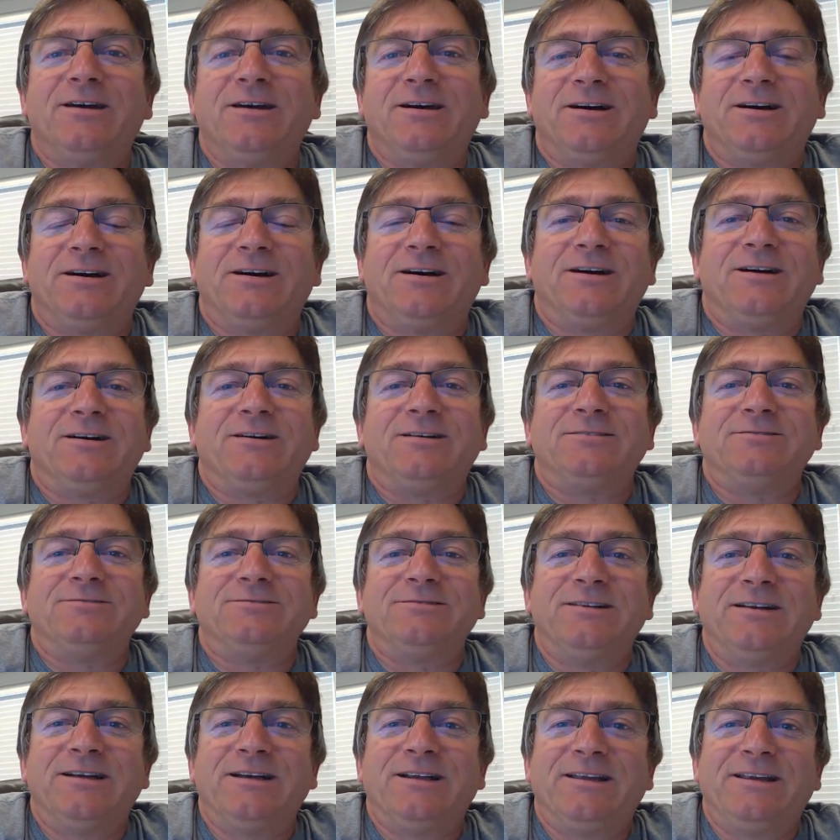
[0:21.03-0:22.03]

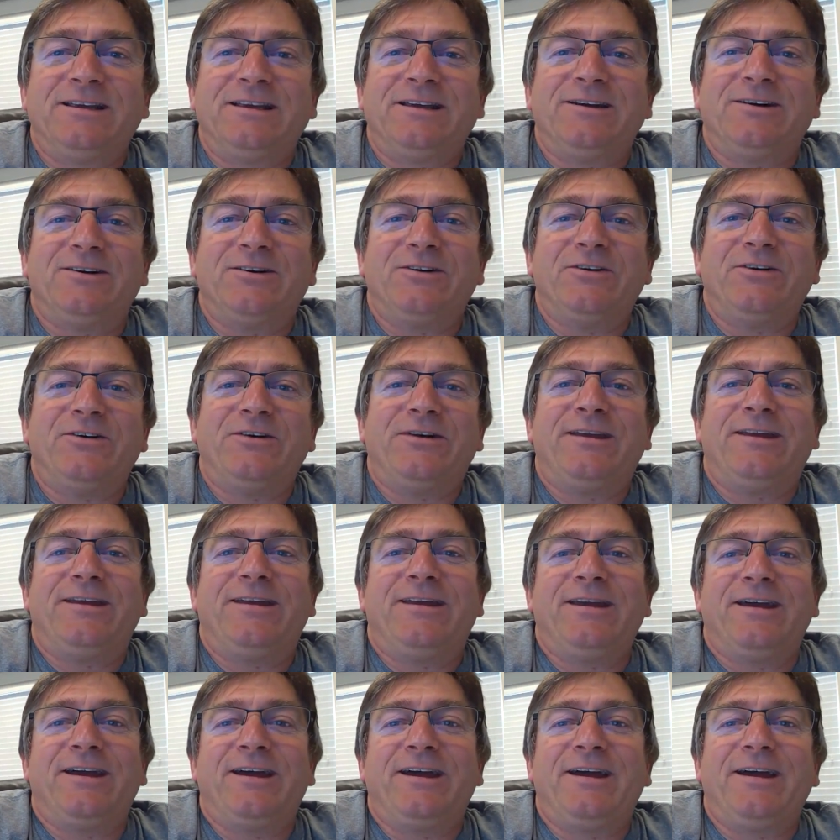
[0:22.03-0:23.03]
Really?
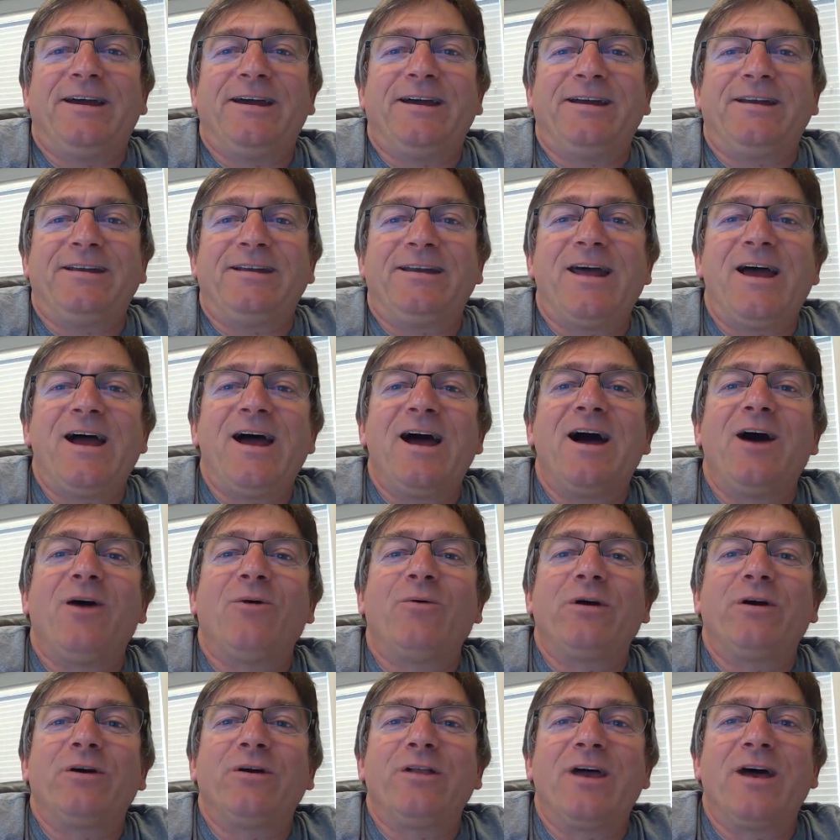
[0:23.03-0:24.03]
Okay. Now
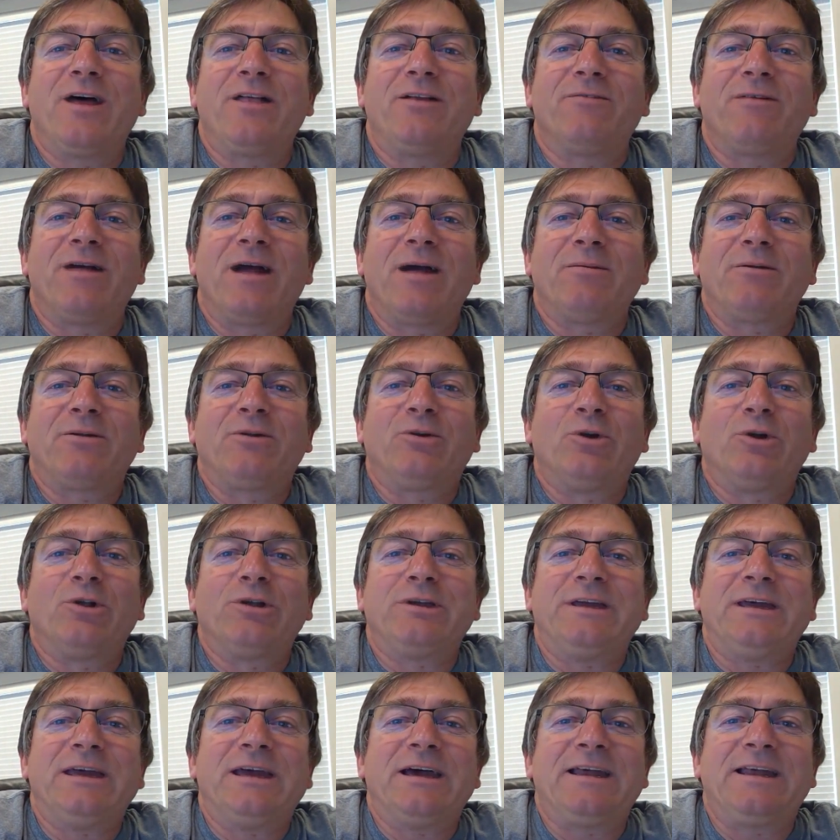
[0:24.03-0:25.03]
we go down the rabbit hole
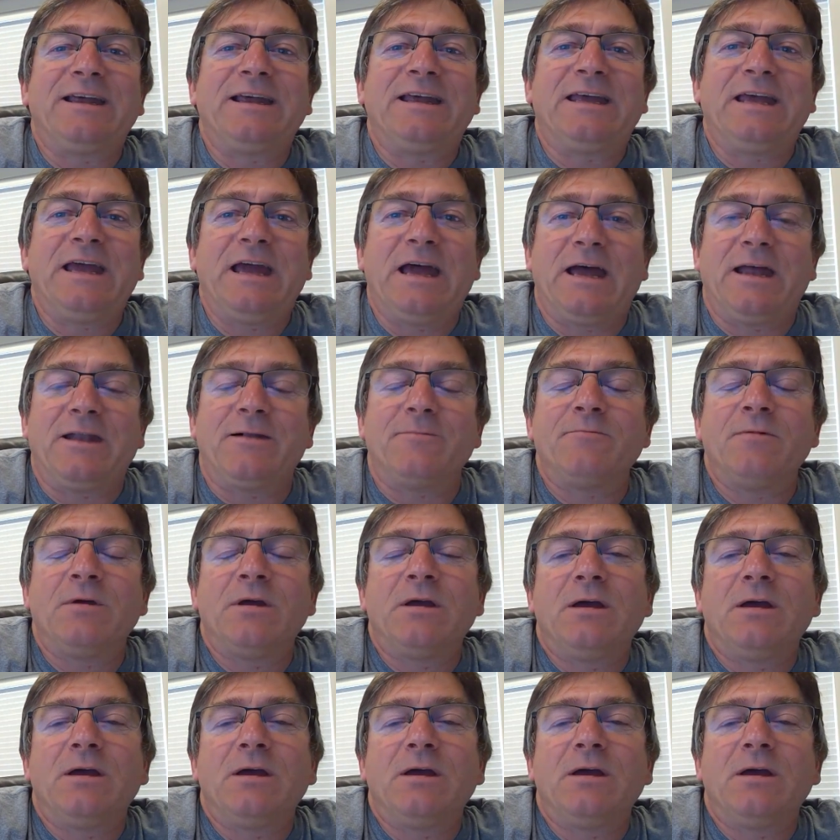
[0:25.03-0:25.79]
yet again.